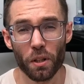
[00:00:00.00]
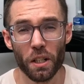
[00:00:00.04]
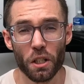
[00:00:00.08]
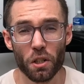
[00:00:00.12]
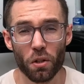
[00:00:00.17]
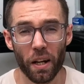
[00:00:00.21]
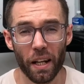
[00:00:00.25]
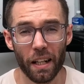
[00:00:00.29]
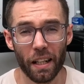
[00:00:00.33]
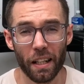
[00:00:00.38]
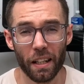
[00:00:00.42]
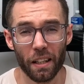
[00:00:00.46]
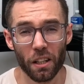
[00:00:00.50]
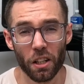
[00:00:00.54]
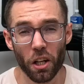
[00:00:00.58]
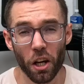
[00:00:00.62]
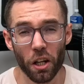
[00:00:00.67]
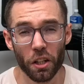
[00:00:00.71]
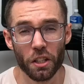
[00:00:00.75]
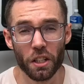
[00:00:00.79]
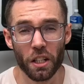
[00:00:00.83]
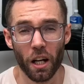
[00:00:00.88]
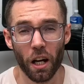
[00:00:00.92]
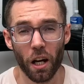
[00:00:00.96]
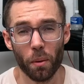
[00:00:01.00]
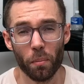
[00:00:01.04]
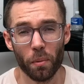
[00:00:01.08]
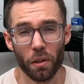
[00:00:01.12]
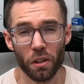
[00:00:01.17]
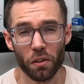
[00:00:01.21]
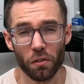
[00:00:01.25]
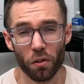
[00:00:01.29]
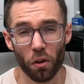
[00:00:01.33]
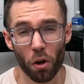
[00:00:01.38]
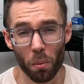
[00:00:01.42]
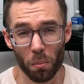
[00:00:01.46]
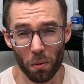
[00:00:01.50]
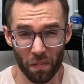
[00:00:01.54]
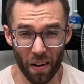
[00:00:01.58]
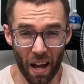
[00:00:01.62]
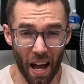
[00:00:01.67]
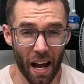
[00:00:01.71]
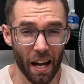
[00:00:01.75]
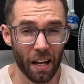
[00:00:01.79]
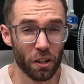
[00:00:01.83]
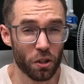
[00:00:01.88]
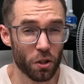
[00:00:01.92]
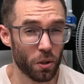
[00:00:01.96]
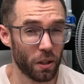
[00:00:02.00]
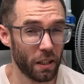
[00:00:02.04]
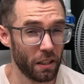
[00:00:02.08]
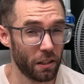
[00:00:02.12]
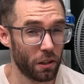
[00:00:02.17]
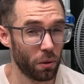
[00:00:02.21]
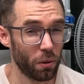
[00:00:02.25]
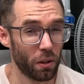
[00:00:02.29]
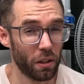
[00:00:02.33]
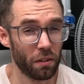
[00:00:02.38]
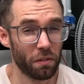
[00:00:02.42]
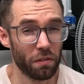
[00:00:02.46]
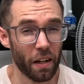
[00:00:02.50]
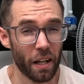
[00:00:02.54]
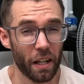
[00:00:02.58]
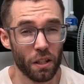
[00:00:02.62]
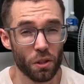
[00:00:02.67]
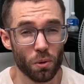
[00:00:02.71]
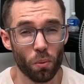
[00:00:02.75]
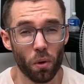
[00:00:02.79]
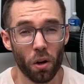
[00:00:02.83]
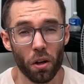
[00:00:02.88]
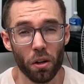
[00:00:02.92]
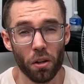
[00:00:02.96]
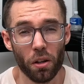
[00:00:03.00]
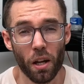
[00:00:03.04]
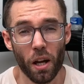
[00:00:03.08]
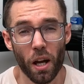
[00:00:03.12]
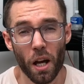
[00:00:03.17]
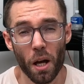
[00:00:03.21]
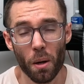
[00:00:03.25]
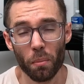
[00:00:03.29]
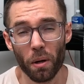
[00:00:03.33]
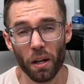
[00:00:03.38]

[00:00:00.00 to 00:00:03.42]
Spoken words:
pre-training could come in the form of actually doing phase 1,